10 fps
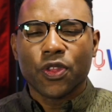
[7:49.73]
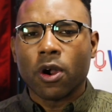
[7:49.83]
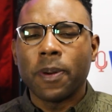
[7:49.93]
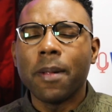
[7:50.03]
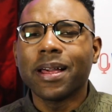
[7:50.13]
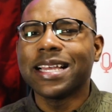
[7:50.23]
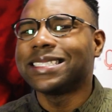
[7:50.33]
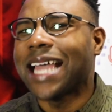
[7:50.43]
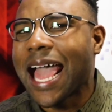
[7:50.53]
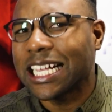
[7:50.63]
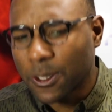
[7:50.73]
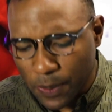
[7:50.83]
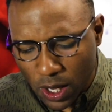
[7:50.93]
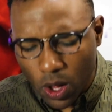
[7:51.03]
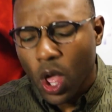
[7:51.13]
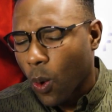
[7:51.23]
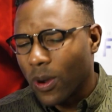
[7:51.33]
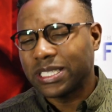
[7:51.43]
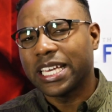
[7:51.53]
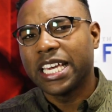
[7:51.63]
the Republican tax bill
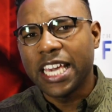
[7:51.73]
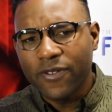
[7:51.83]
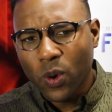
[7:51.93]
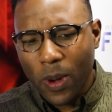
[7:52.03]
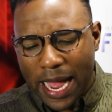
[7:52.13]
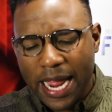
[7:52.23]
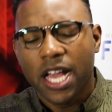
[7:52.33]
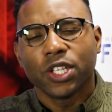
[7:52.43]
was a giveaway